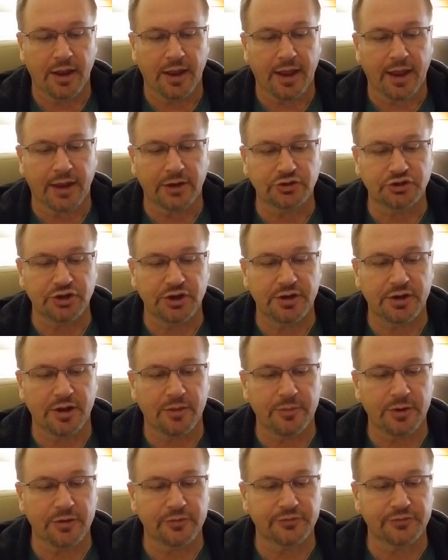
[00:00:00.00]
and
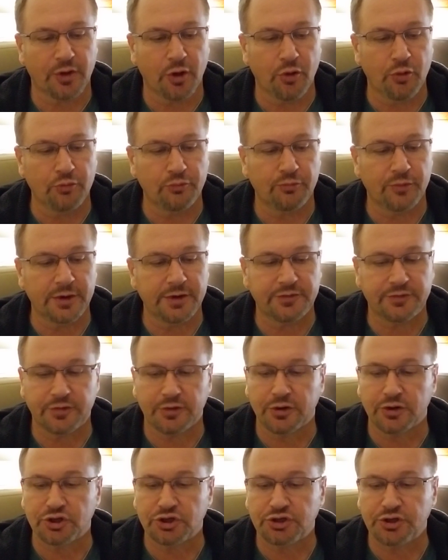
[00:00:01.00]
GW's own
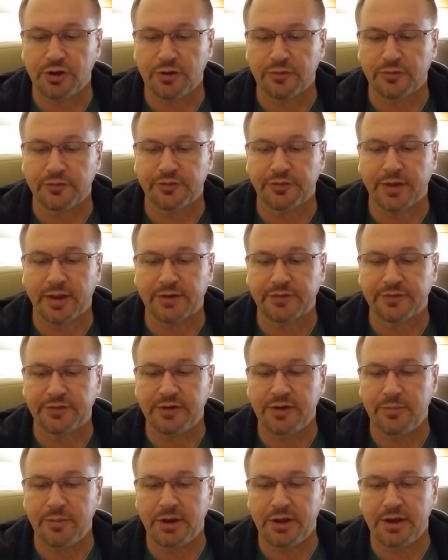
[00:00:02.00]
research shows that
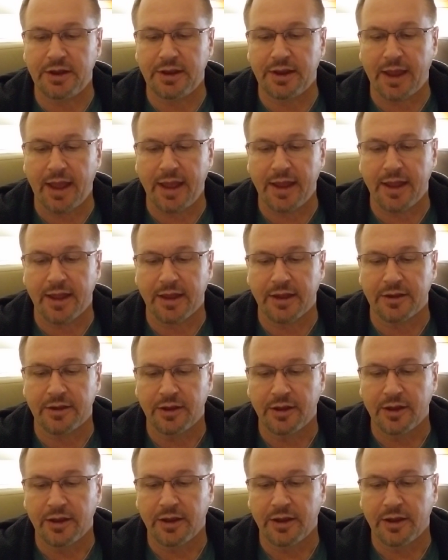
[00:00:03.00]
CBDA